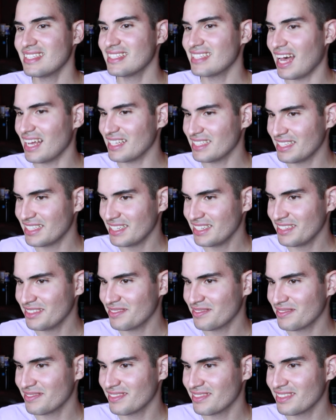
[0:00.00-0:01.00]
Sassy.
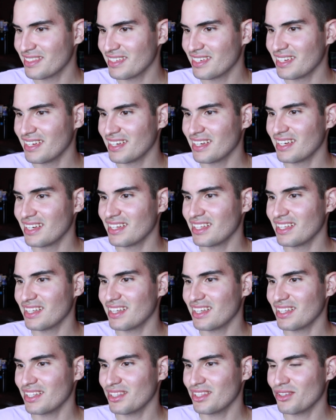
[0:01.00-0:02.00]

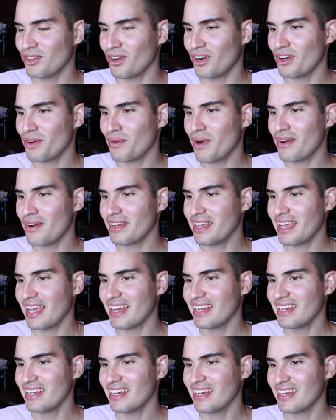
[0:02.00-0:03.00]
Turn around
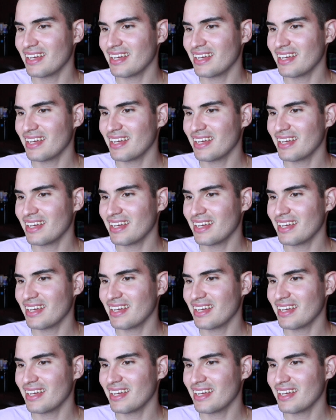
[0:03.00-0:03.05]
again.